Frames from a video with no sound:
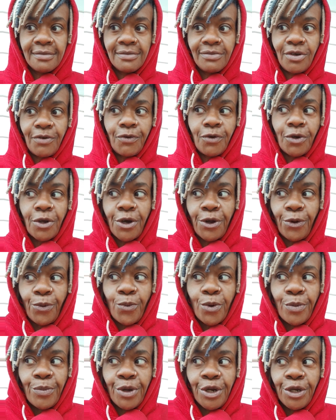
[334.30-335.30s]
If you're not a
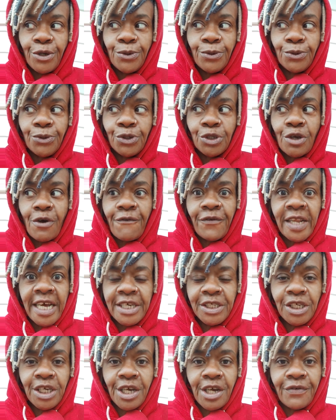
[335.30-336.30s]
woman who's
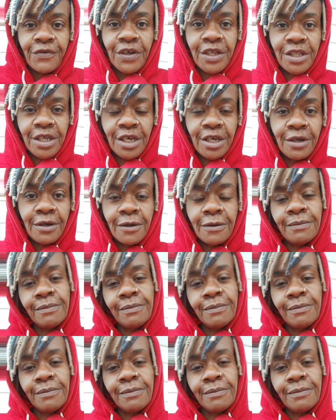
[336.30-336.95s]
flashing everything,